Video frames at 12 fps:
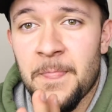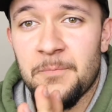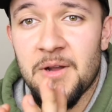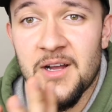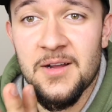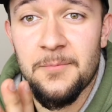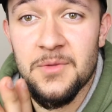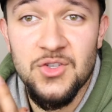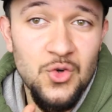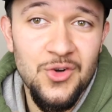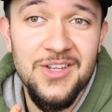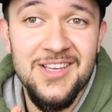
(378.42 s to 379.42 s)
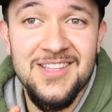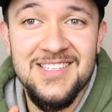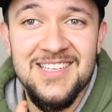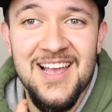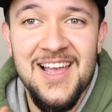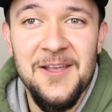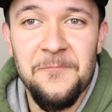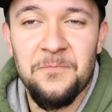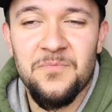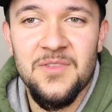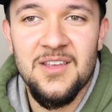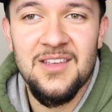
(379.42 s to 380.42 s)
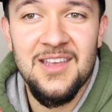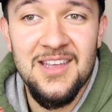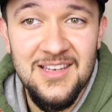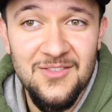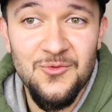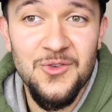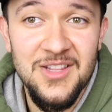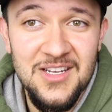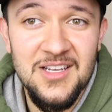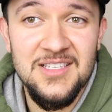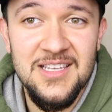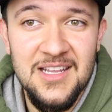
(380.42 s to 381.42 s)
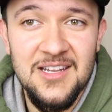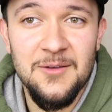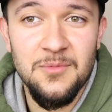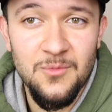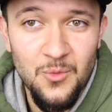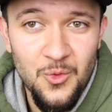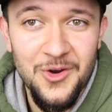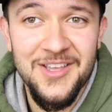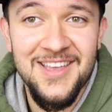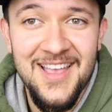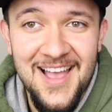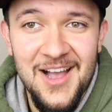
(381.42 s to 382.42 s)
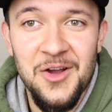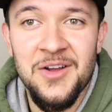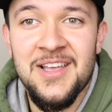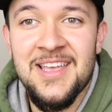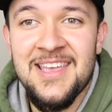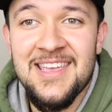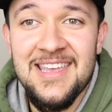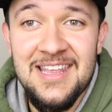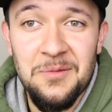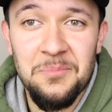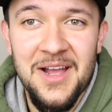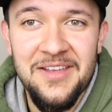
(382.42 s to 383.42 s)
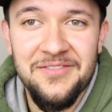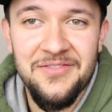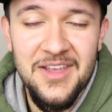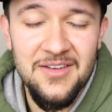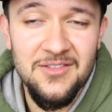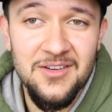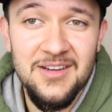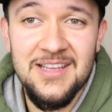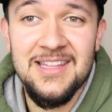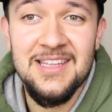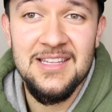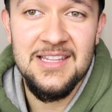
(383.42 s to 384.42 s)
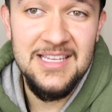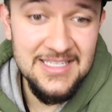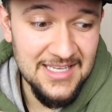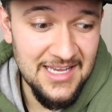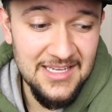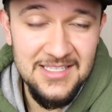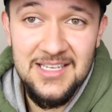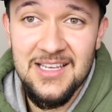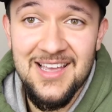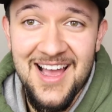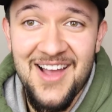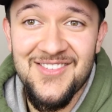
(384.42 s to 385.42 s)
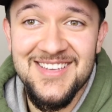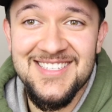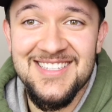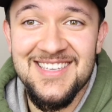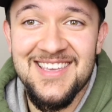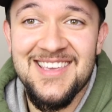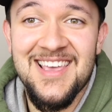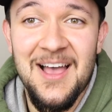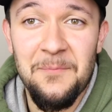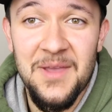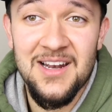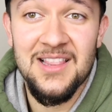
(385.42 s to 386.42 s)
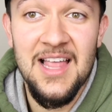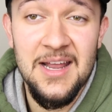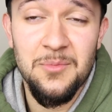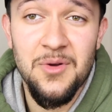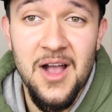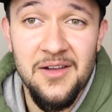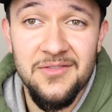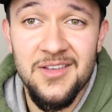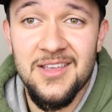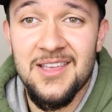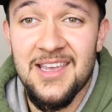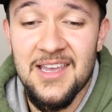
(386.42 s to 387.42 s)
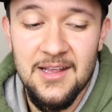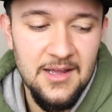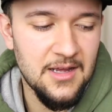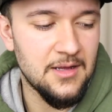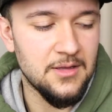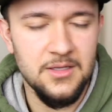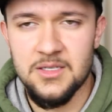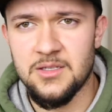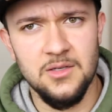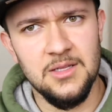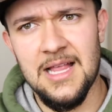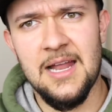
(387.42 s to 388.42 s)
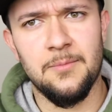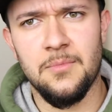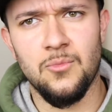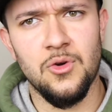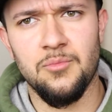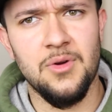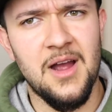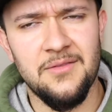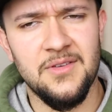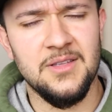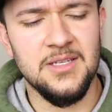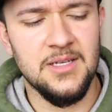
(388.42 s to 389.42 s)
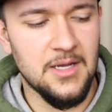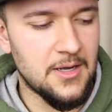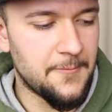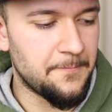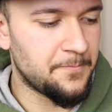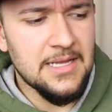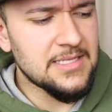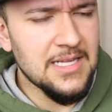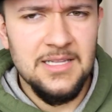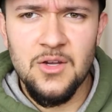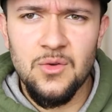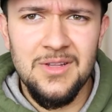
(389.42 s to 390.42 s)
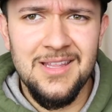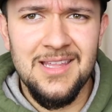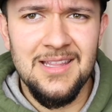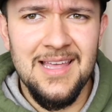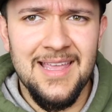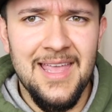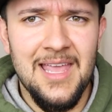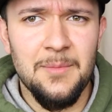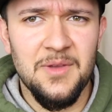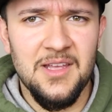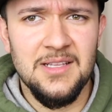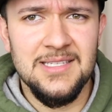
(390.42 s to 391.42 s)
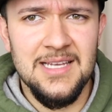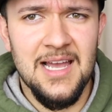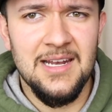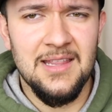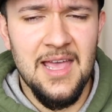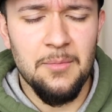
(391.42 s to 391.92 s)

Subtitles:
but majority of the time it really does end up working out in my favor. And in this case, obviously, I made a lot of profit, and there's still a lot of more profit to come. That's not the only thing that came inside of that